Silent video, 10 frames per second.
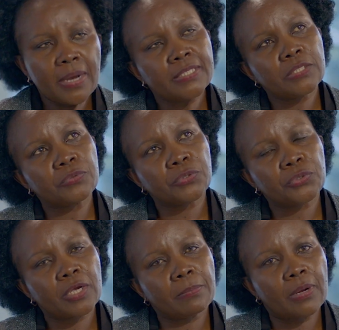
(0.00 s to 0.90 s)
Much as we're
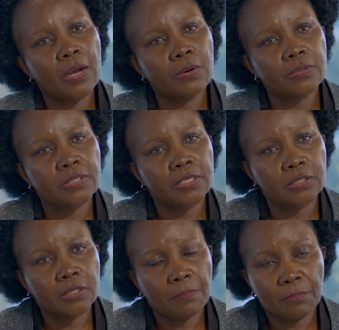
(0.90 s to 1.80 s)
talking about
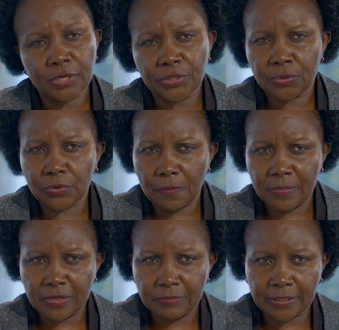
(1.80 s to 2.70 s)
this political
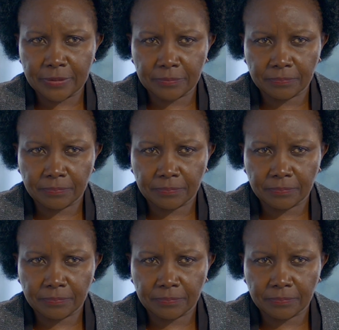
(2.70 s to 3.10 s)
commitment,